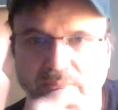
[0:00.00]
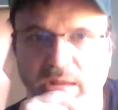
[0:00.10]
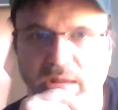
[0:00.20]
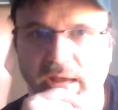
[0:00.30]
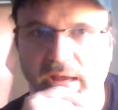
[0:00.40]

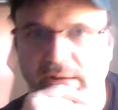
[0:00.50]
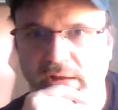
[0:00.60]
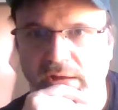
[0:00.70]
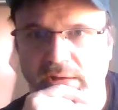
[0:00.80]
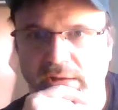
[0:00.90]
And
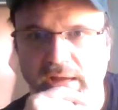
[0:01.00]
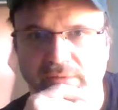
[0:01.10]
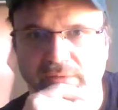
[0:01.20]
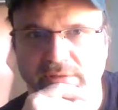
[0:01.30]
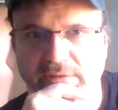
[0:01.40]
yeah, if
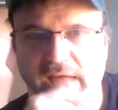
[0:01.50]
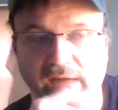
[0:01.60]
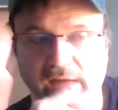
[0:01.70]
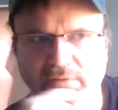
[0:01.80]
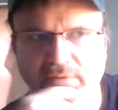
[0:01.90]
he's
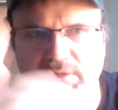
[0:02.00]
actively